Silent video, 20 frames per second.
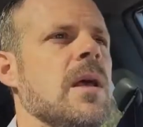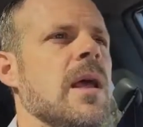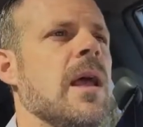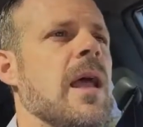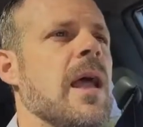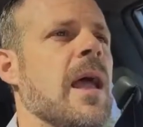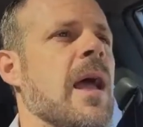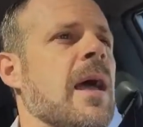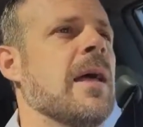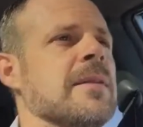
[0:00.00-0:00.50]

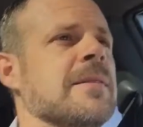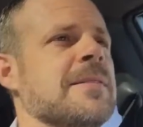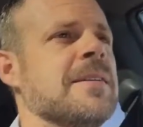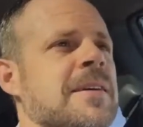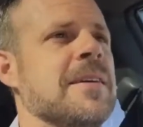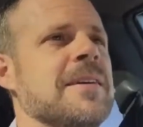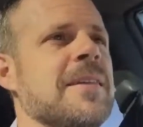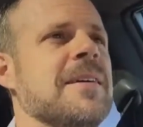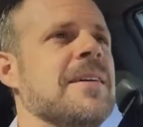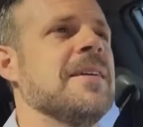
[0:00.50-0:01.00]

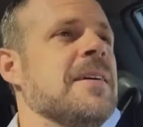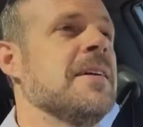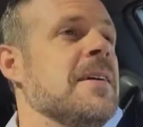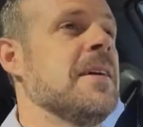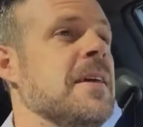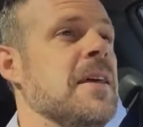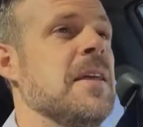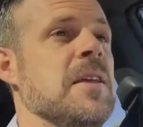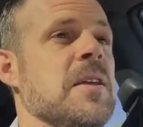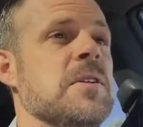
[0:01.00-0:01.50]

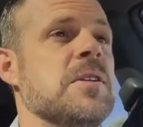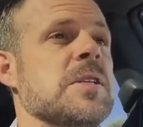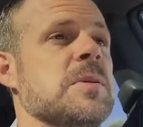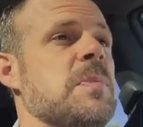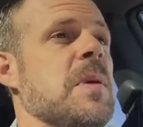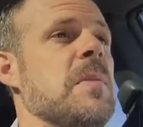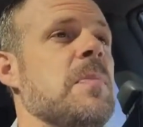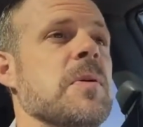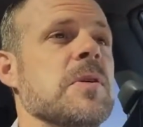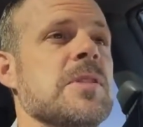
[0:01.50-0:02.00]
and you just
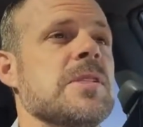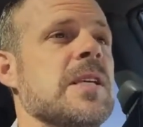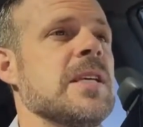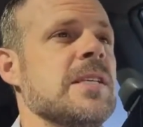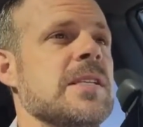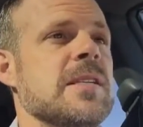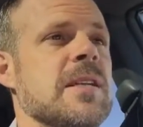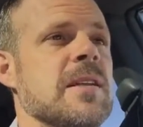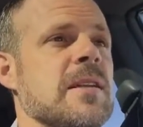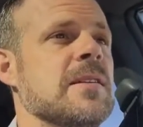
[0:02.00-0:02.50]
be
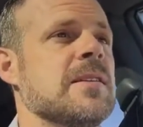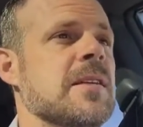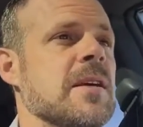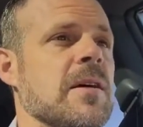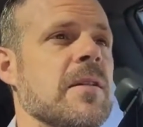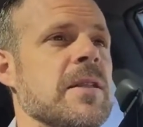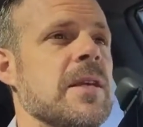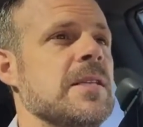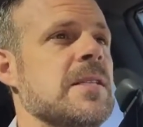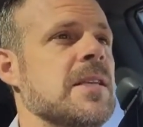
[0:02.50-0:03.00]
persistent
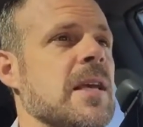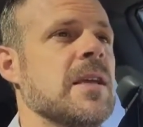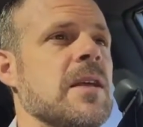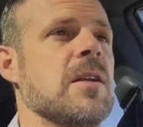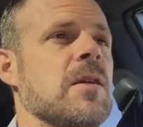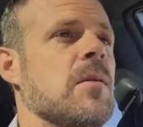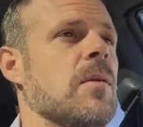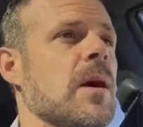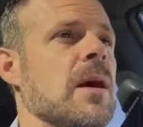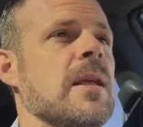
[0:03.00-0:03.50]
until they say, you
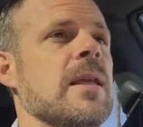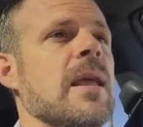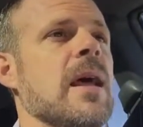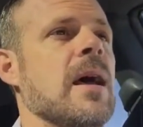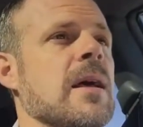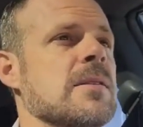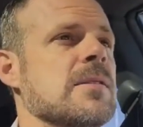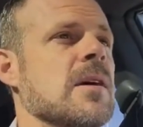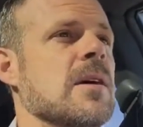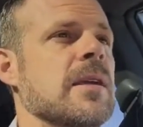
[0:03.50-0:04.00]
know what,
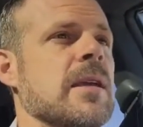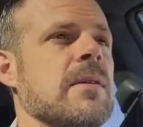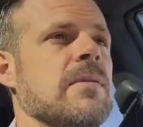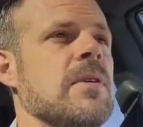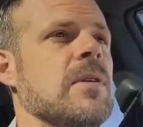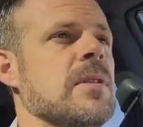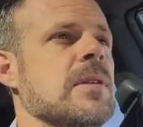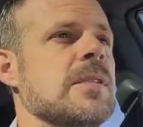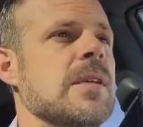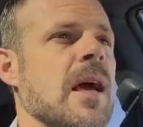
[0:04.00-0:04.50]
yes, I'll give
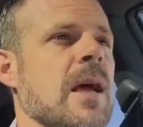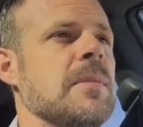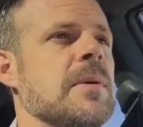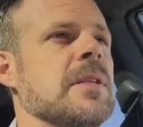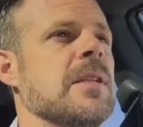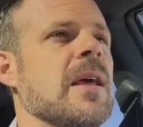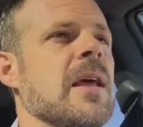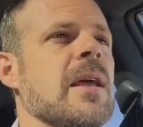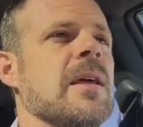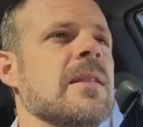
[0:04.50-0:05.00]
you the time of
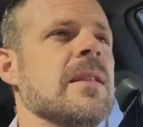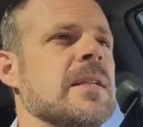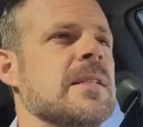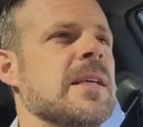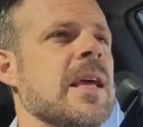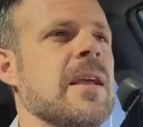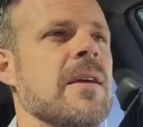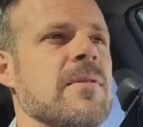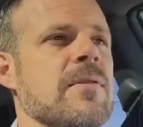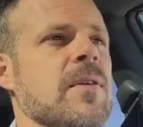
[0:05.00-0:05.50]
day, and they
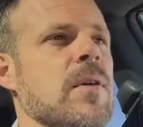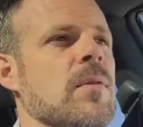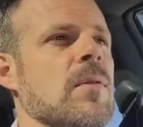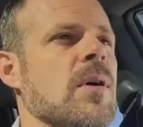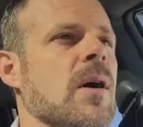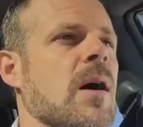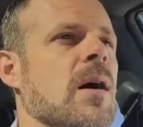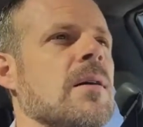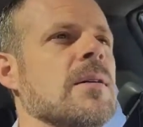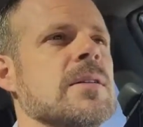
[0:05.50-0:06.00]
take a phone
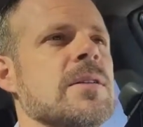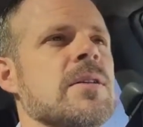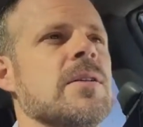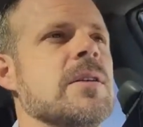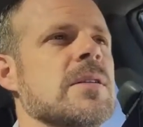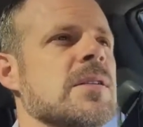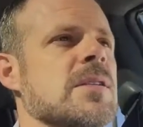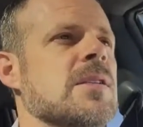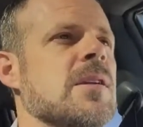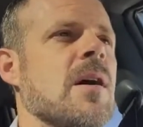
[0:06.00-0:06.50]
call, and you
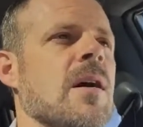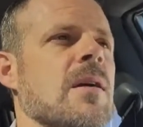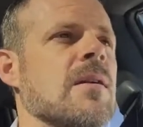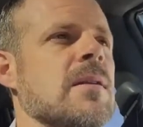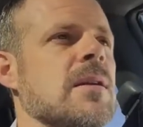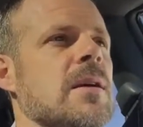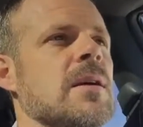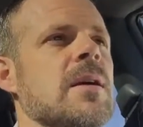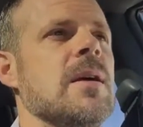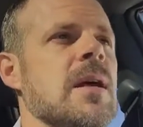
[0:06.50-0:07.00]
can start
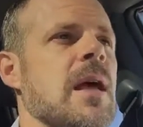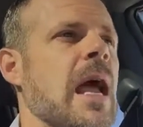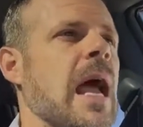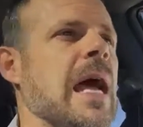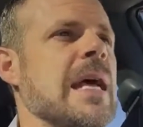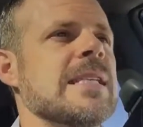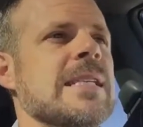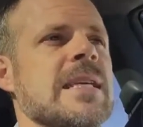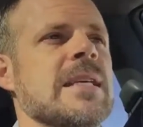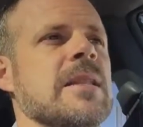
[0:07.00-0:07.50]

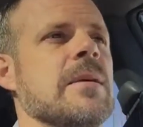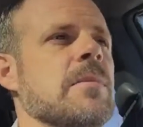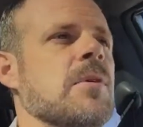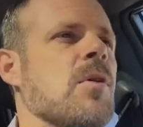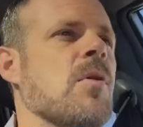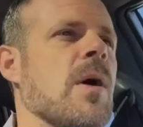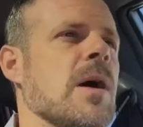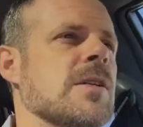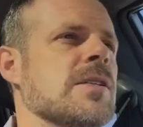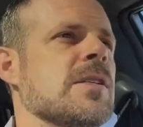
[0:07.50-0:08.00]
asking them
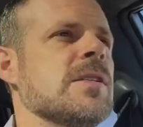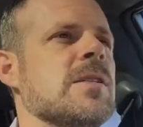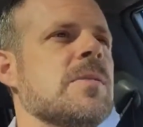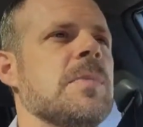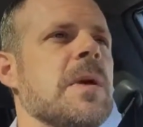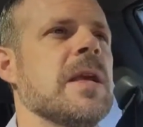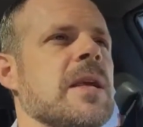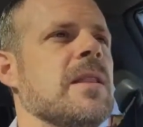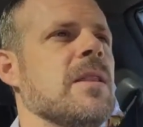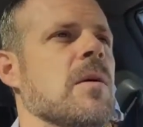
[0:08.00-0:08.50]
questions,
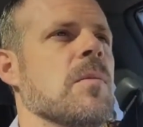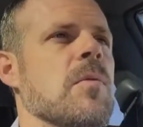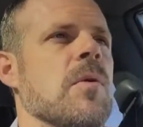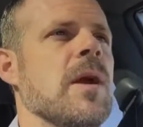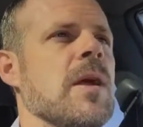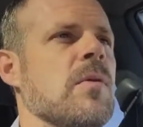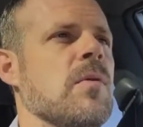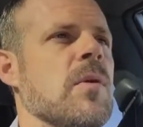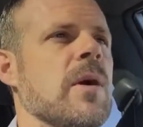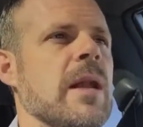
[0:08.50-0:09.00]
picking their
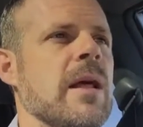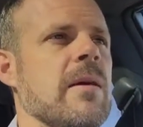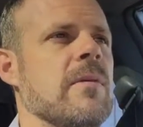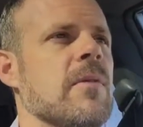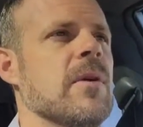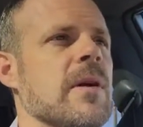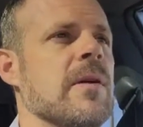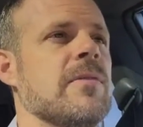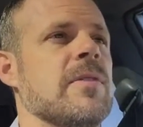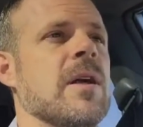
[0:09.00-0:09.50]
brain,
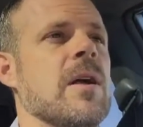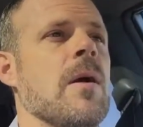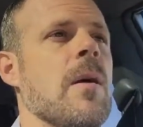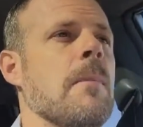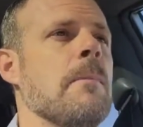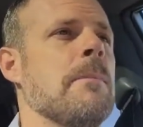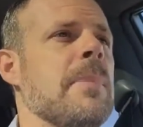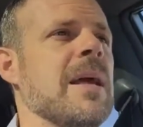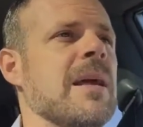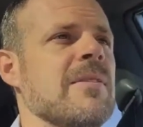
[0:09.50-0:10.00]
whatever. If they're a
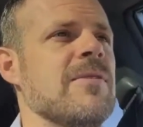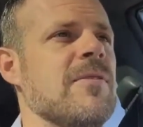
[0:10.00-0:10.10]
big